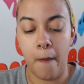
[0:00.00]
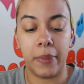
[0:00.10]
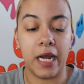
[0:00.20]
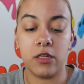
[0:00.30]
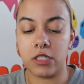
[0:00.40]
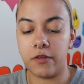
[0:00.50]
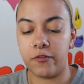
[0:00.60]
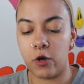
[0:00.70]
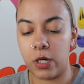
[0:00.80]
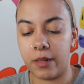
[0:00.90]
But I use it
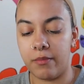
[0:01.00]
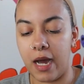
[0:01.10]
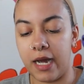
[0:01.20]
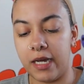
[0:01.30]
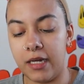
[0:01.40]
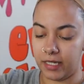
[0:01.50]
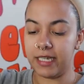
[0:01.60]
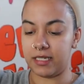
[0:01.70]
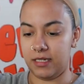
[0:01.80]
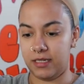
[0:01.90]
for my
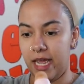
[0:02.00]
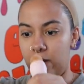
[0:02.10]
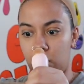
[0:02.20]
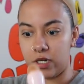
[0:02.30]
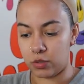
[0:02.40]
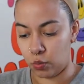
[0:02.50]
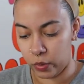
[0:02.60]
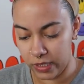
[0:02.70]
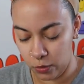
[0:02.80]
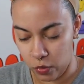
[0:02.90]
laces and it works
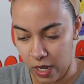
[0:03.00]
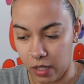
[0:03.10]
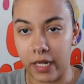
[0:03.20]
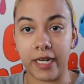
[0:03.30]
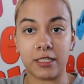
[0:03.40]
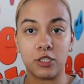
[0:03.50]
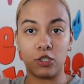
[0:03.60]
really well and it's